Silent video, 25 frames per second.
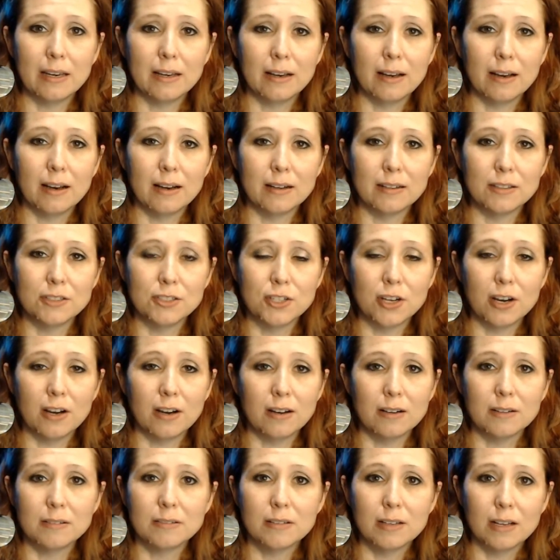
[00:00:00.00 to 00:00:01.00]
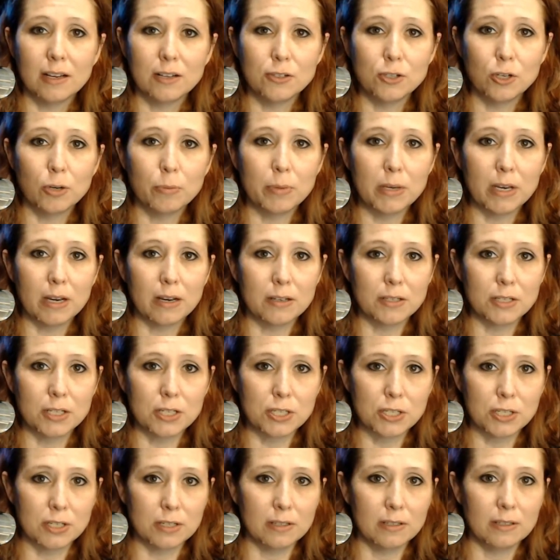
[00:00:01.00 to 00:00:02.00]
DAW, Adobe
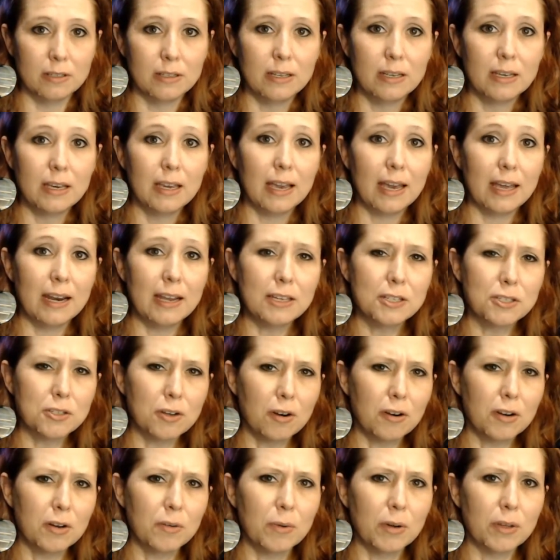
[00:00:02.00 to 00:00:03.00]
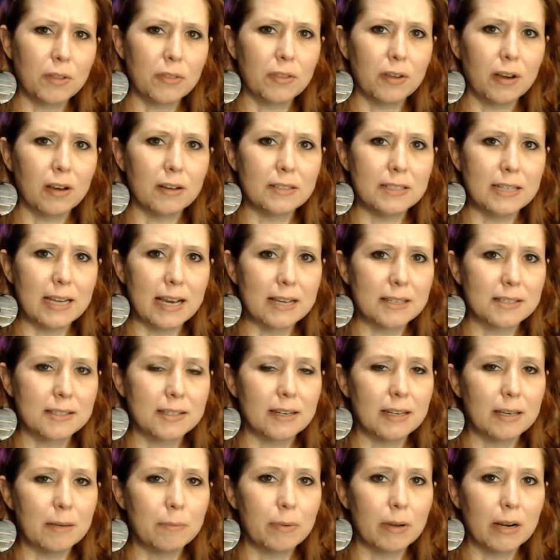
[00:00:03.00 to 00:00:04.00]
Audition. And I started with Audacity,
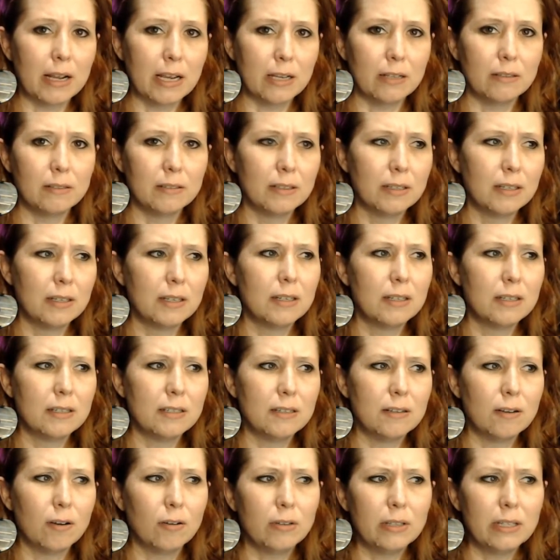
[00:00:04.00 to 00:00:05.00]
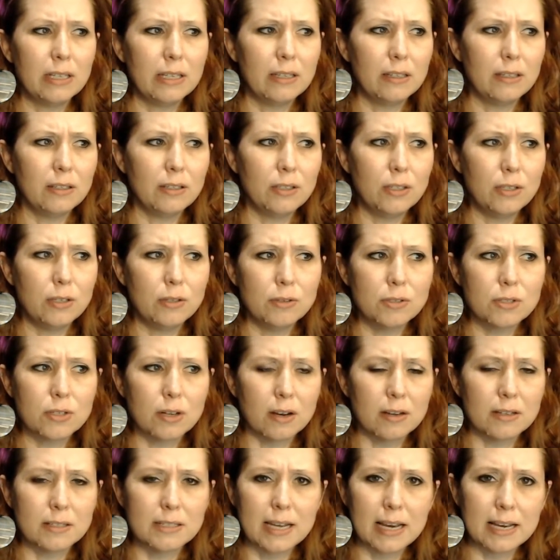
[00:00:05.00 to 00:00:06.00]
but I only used
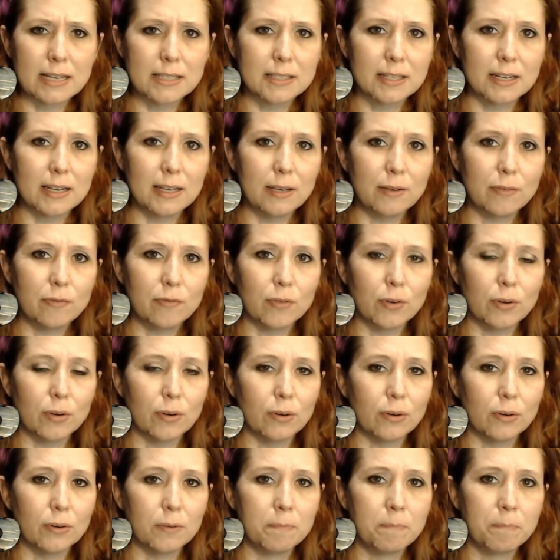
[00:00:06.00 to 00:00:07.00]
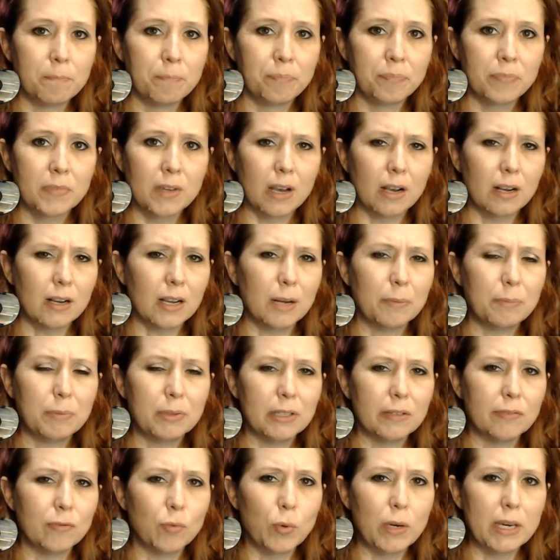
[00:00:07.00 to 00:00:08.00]
Audacity for a couple of
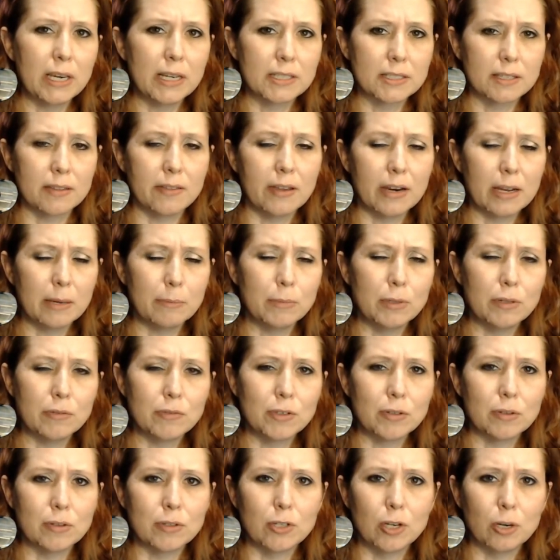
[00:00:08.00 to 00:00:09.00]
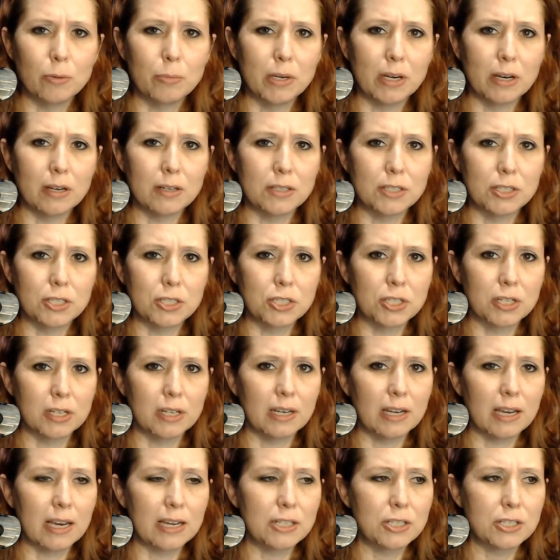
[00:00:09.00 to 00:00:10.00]
weeks, and then I moved to Adobe Audition.
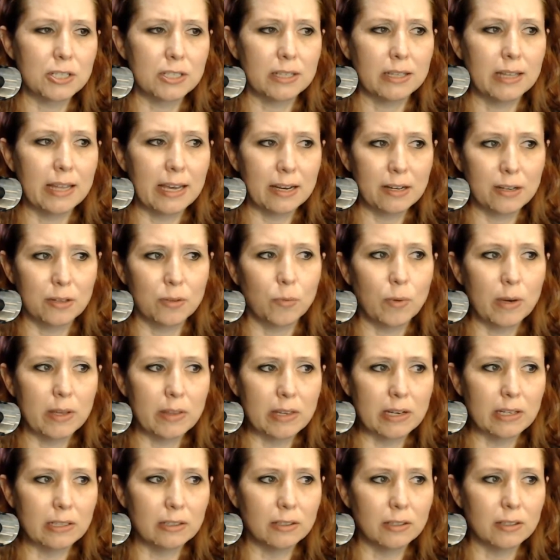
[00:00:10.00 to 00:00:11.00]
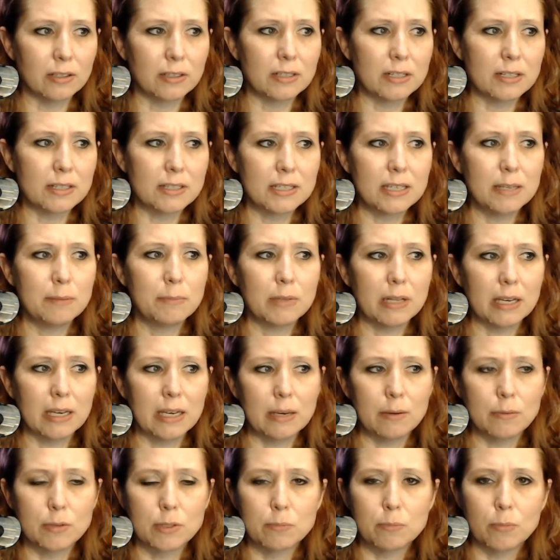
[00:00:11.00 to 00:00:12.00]
I just liked the way that it looked. It seemed like it
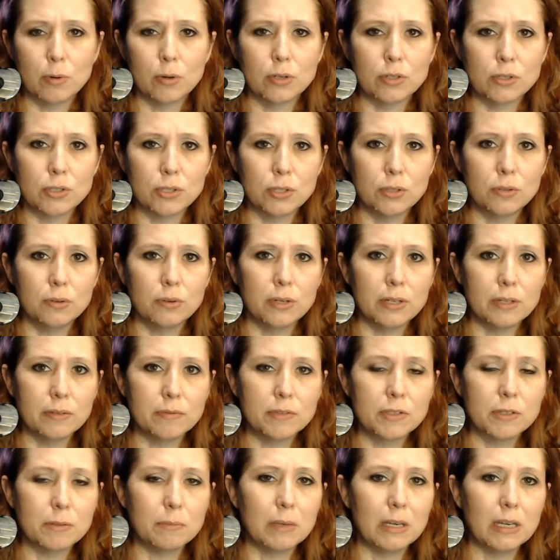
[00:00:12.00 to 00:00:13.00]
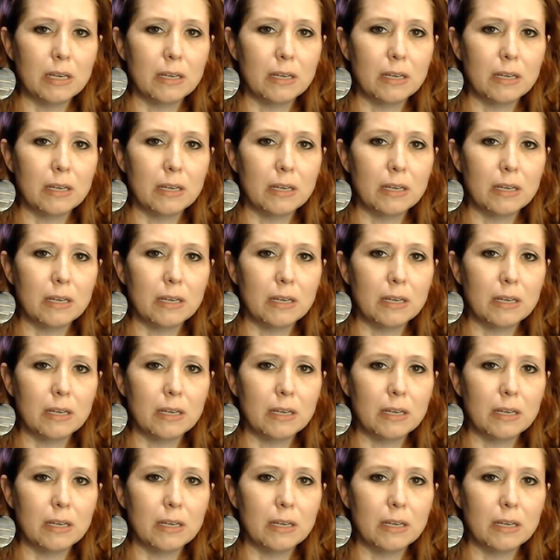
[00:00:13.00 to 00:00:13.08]
was more intuitive to me.